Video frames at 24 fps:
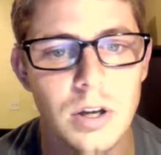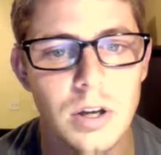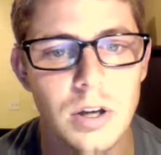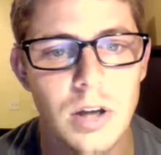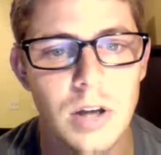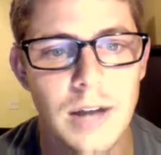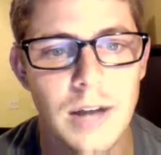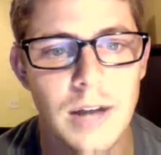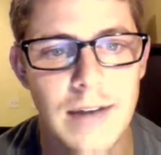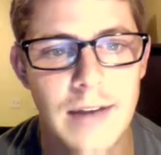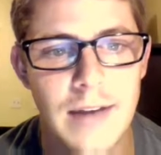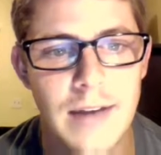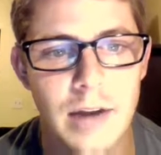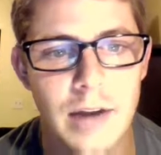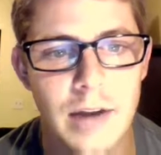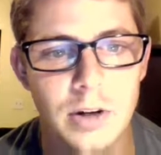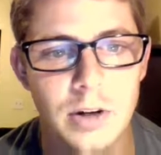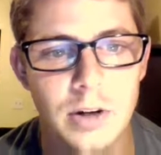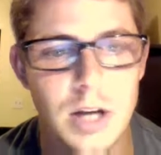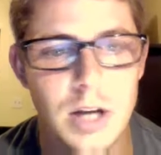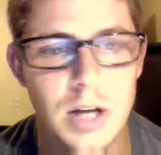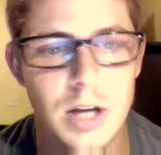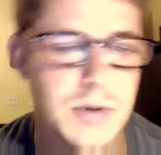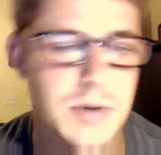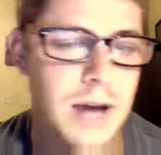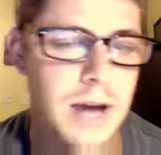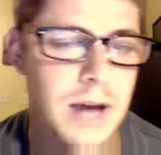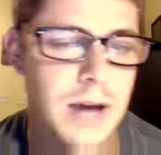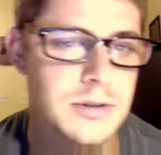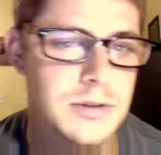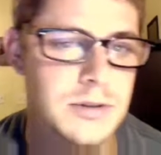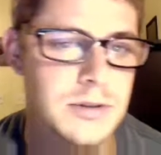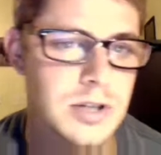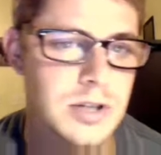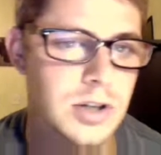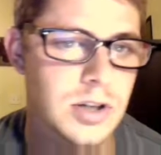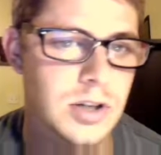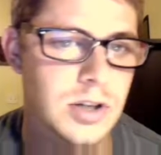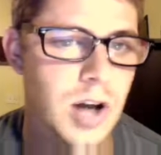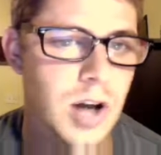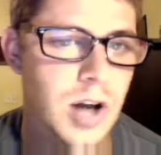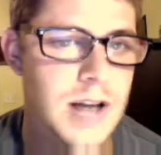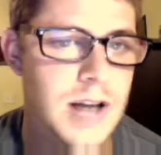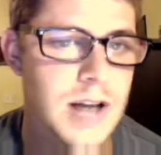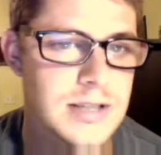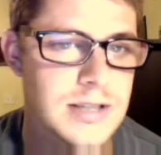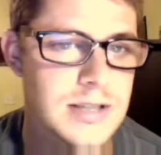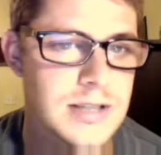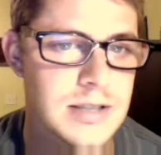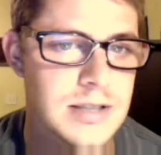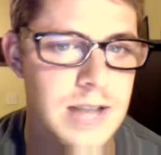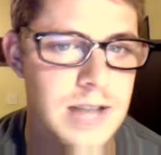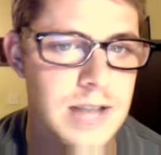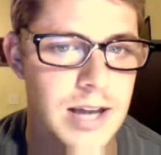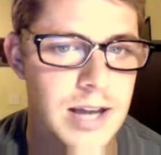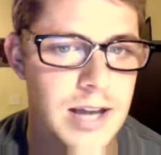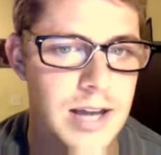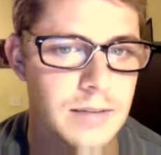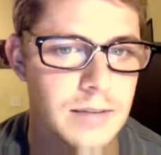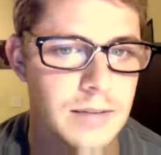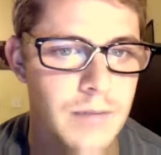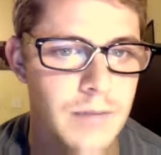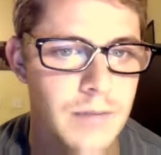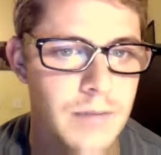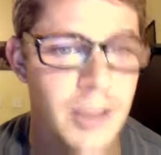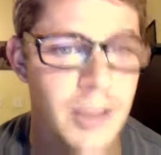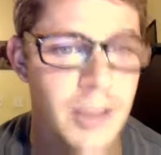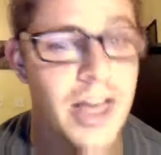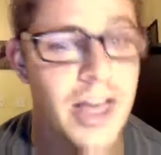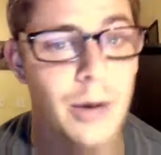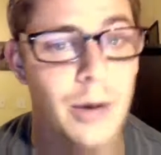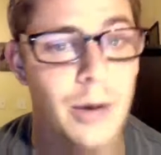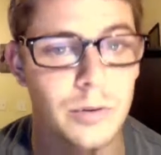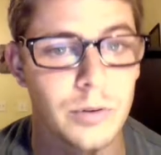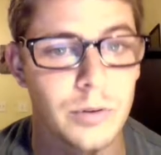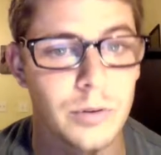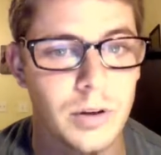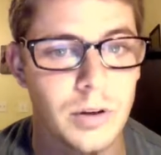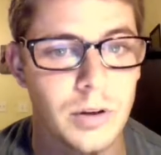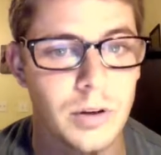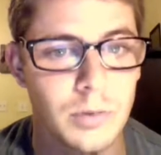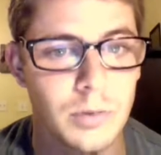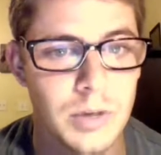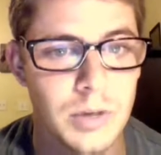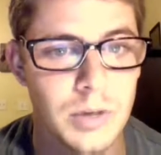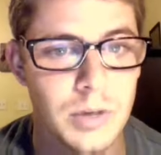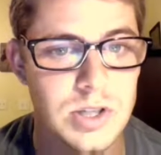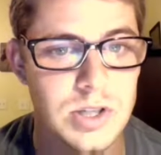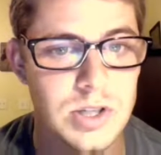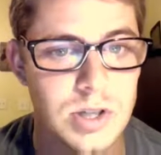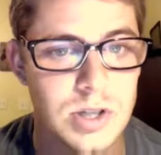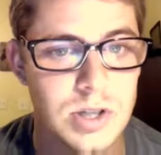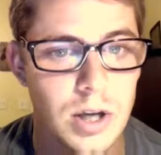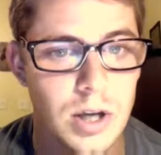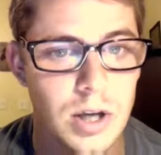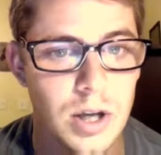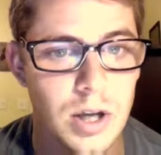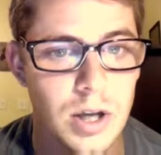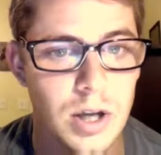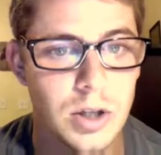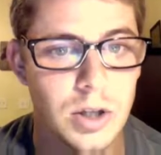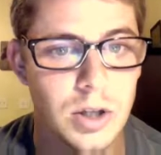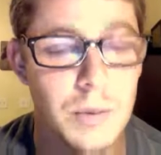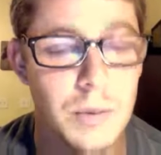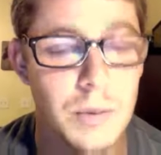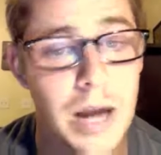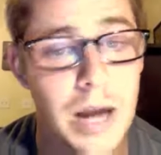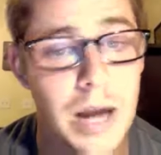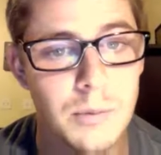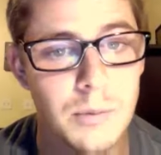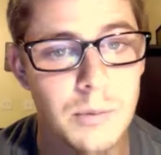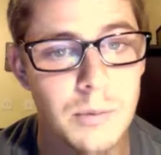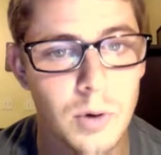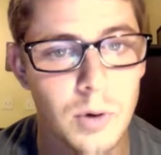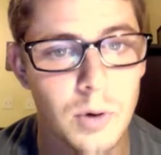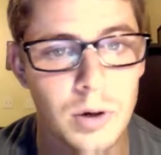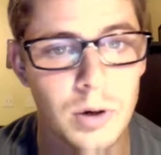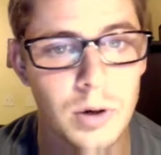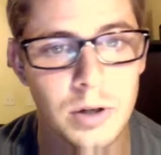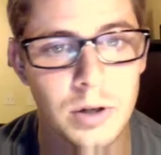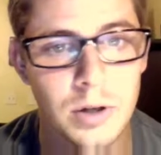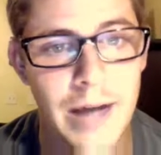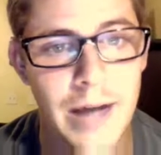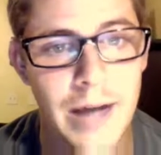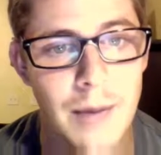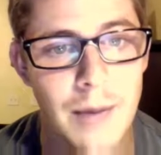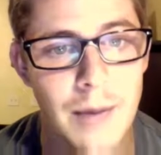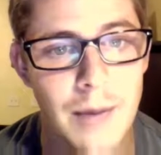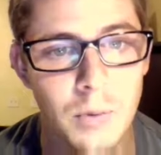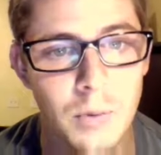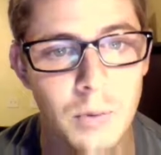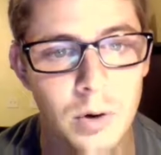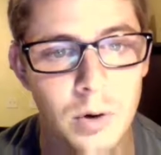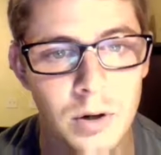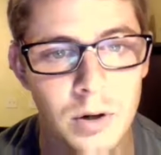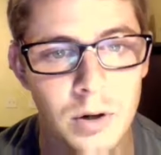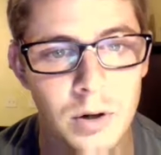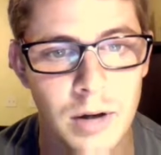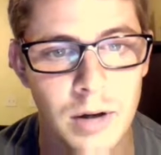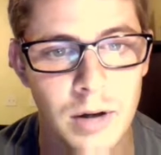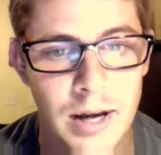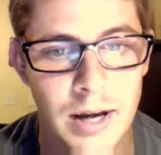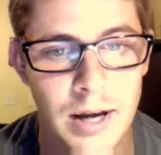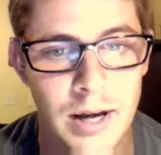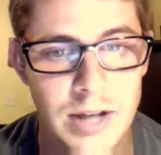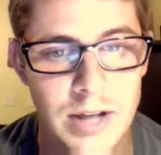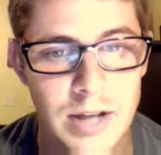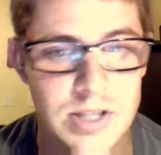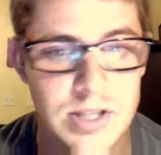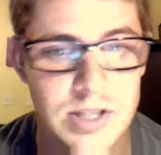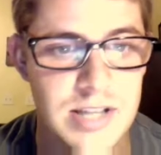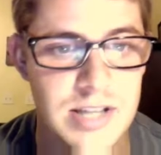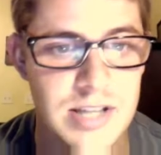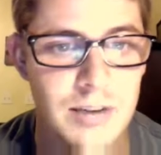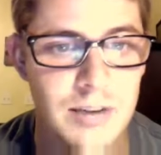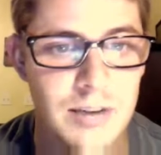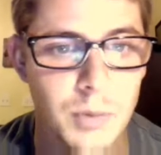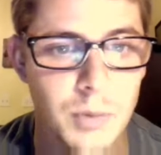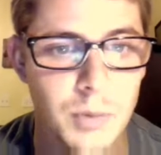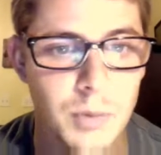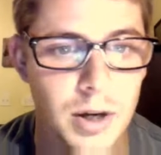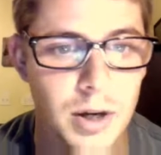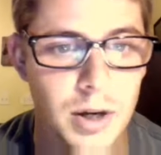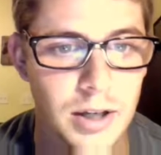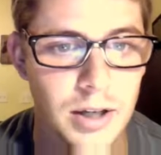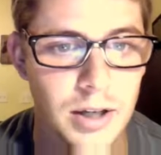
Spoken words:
and now your customer acquisition cost is like 1,000, which you paid more, got more, and actually saved money.